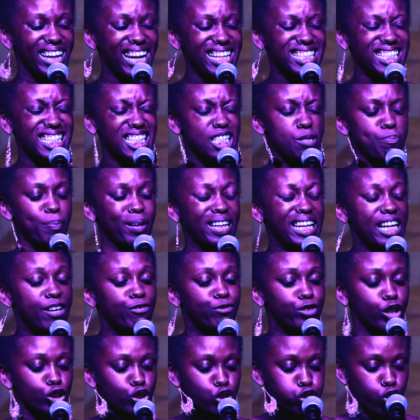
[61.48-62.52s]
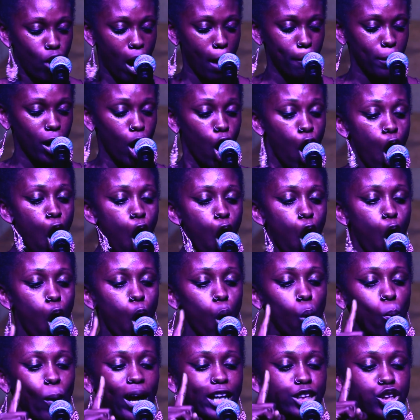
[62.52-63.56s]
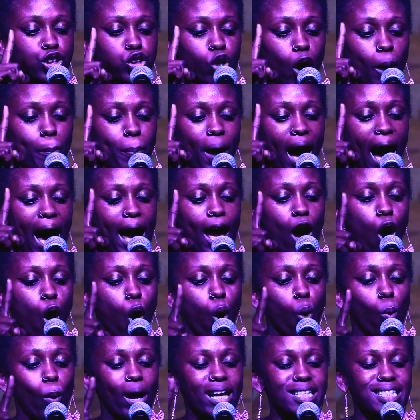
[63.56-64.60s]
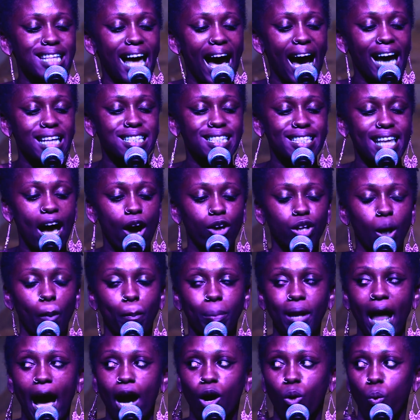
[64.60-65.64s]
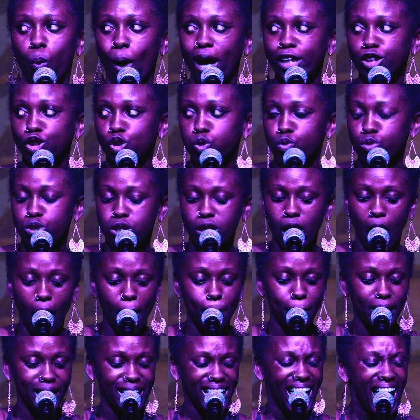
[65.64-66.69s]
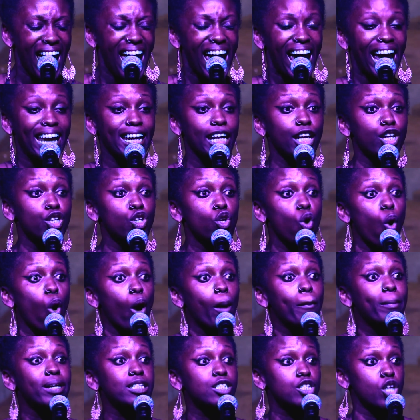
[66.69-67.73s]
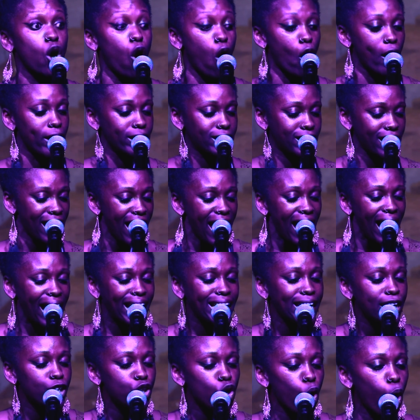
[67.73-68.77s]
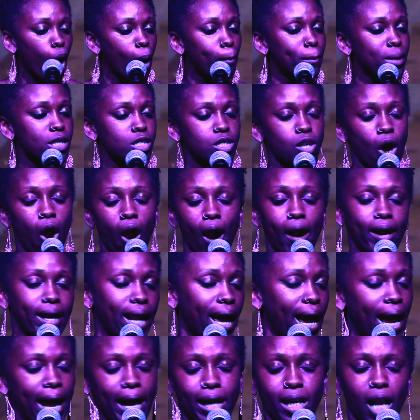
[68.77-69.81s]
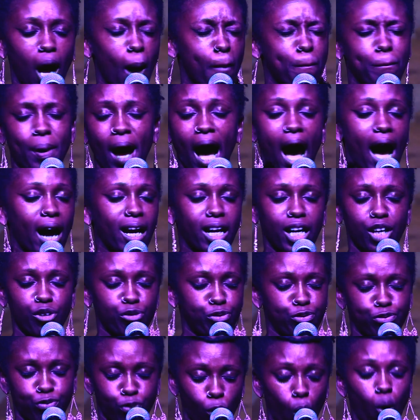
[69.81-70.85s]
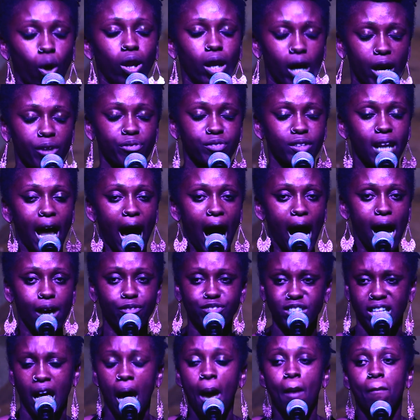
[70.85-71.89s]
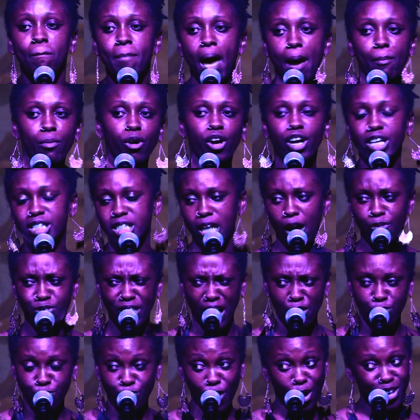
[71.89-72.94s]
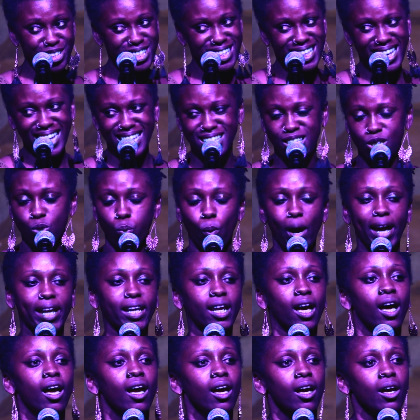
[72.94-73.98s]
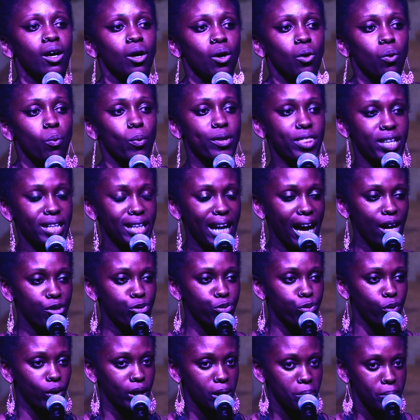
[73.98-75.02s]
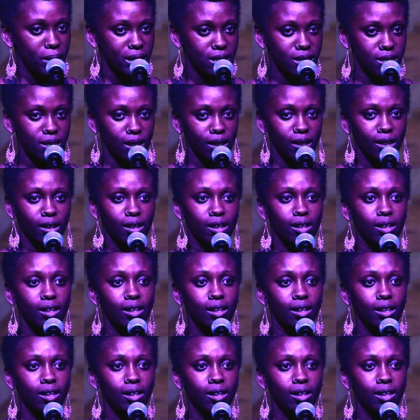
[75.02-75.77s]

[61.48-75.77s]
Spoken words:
lessons beneath the trauma, always sharp eye, always eyes down a block, watch who's coming, an enormous heart and a pocket full of knives, memories of that first kiss when the knife went missing,